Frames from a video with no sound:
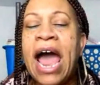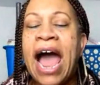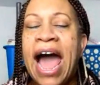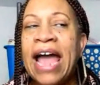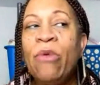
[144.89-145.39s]

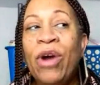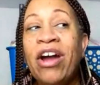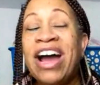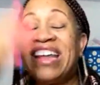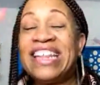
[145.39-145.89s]
I
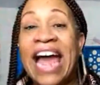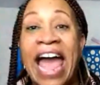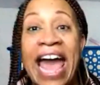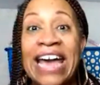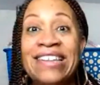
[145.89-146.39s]
wear other
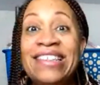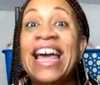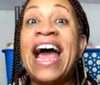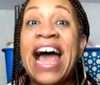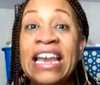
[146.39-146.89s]
hats
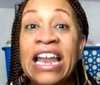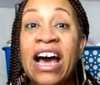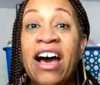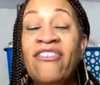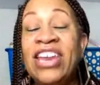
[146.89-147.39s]
that I
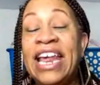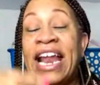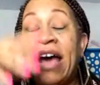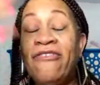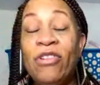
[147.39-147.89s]
love and that
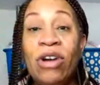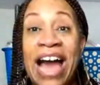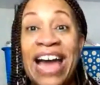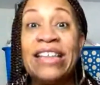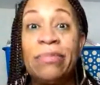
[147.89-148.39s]
I feel
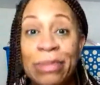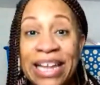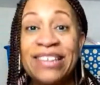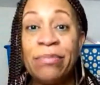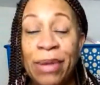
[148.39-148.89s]
God has
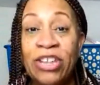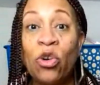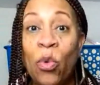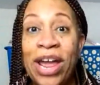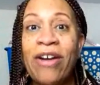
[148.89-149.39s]
blessed me to
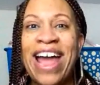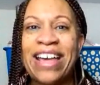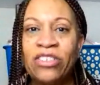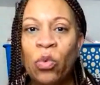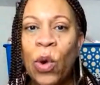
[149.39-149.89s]
wear
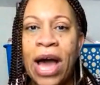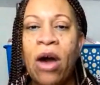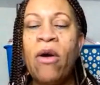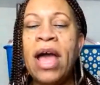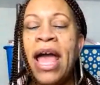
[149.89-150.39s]
as well.